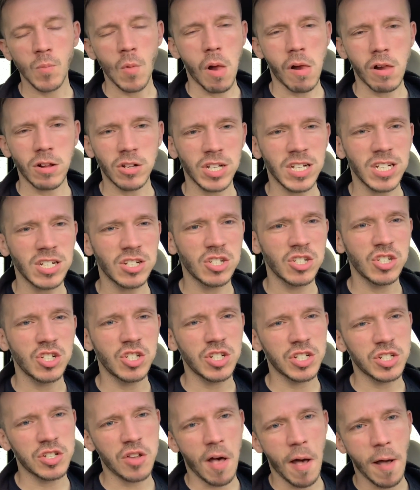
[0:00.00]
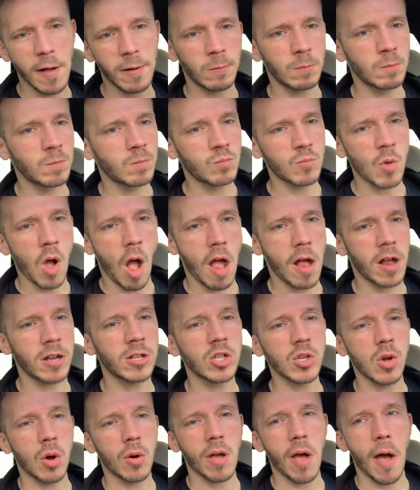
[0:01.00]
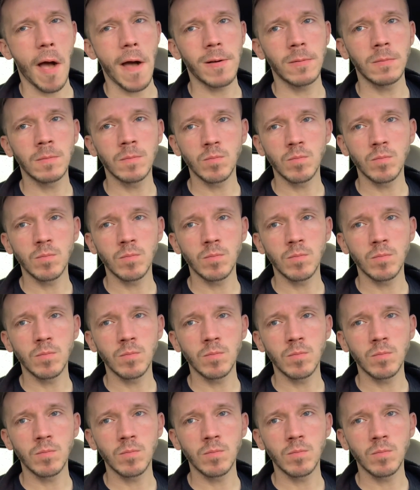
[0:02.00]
The taste is just like, it's okay.